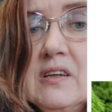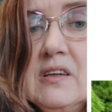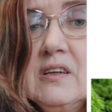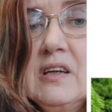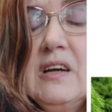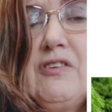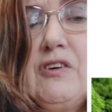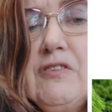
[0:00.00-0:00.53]

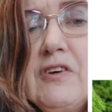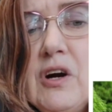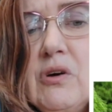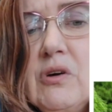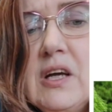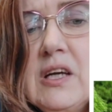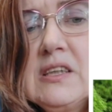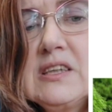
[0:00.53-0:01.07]
if you've held
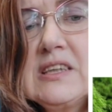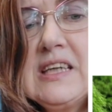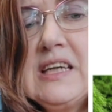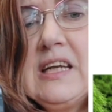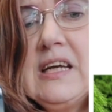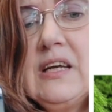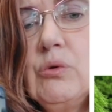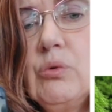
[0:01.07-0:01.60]
it and seen
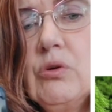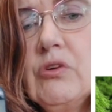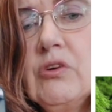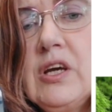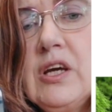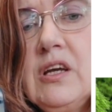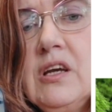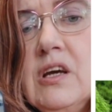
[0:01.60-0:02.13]
it, ordered
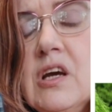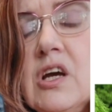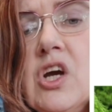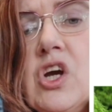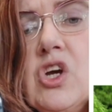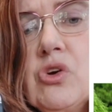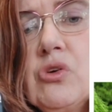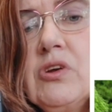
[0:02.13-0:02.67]
it,
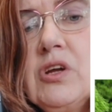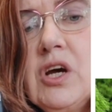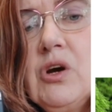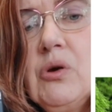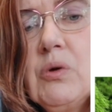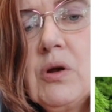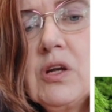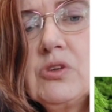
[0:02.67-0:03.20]
you'll know
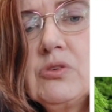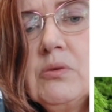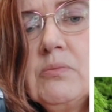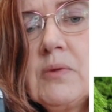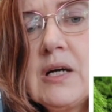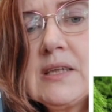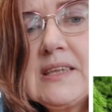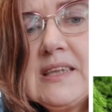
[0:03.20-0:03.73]
what a true
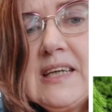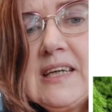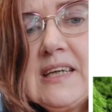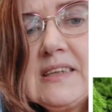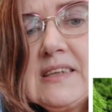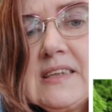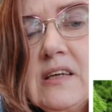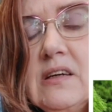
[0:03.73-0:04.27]
moss
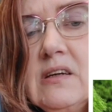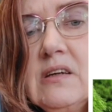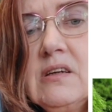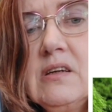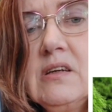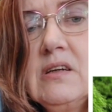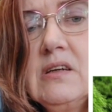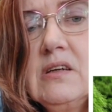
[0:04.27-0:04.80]
is.
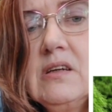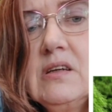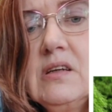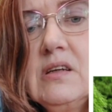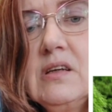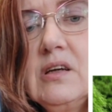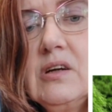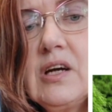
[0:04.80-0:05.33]

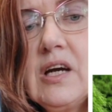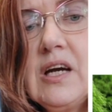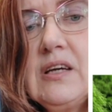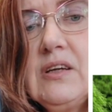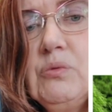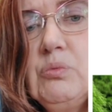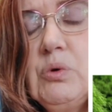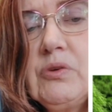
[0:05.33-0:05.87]
Okay, you
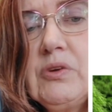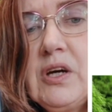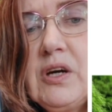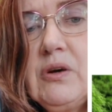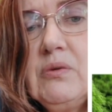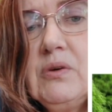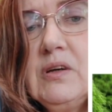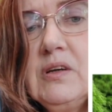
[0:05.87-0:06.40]
will
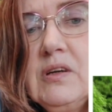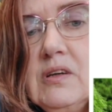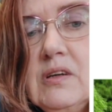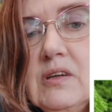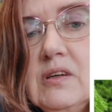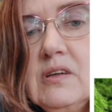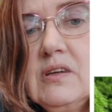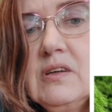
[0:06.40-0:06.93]
know.
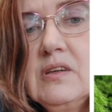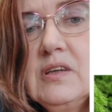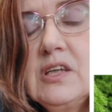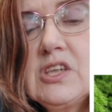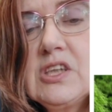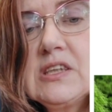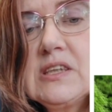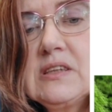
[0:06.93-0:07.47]
It
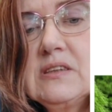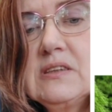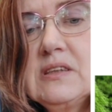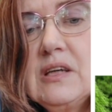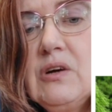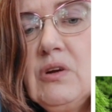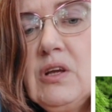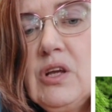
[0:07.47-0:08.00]
just, they
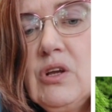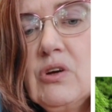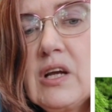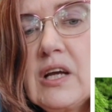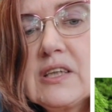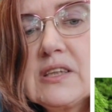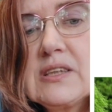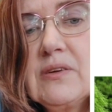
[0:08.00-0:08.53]
only look like
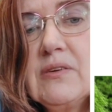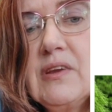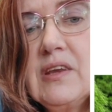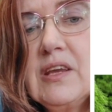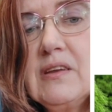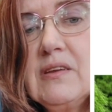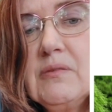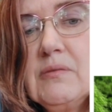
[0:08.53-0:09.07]
a certain,
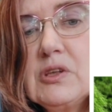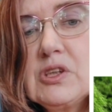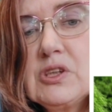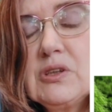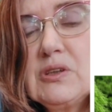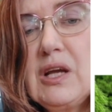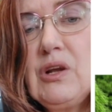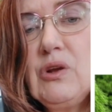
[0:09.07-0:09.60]

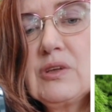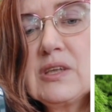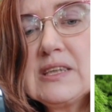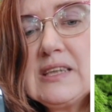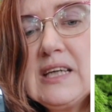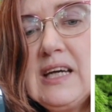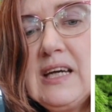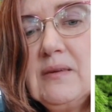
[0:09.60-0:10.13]
they look the
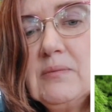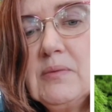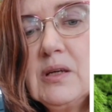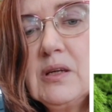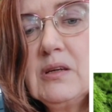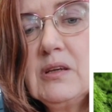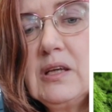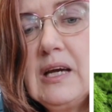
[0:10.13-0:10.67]
same.
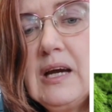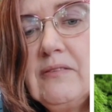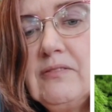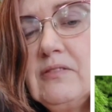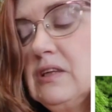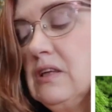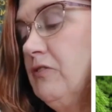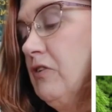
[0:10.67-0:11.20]
They have
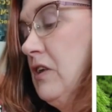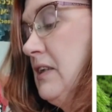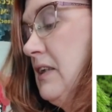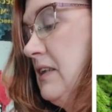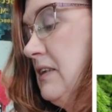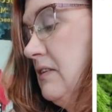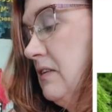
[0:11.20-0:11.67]
differences,